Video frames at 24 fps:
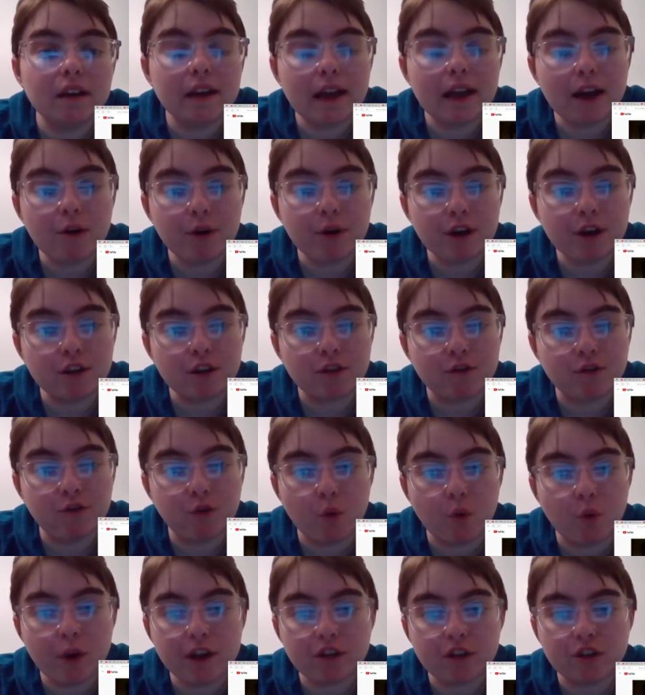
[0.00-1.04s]
now his
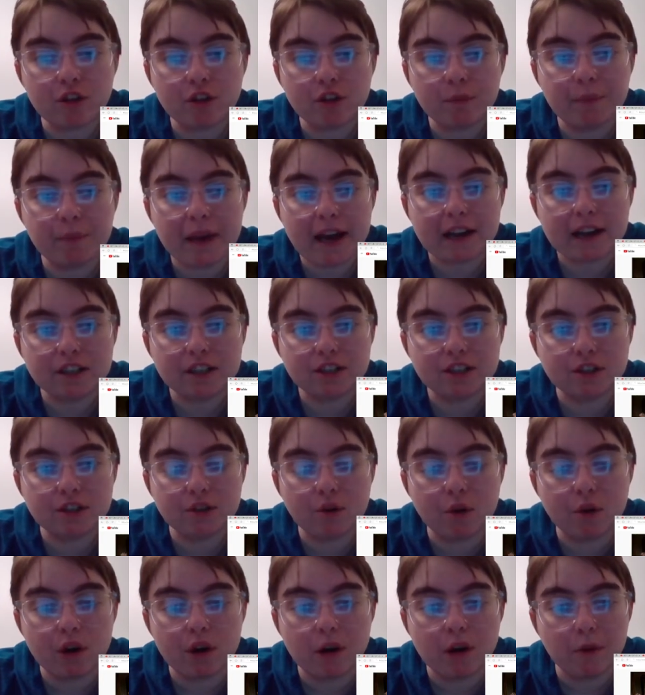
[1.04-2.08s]
voice is back to
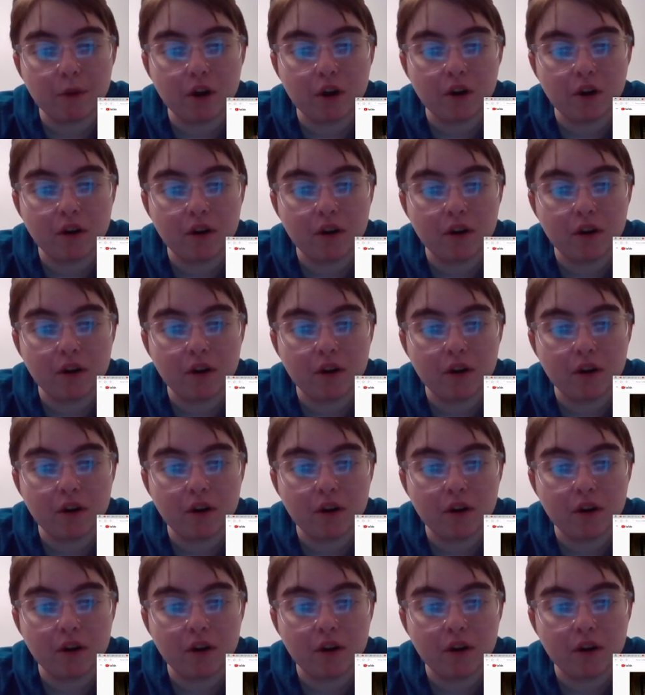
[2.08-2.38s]
normal.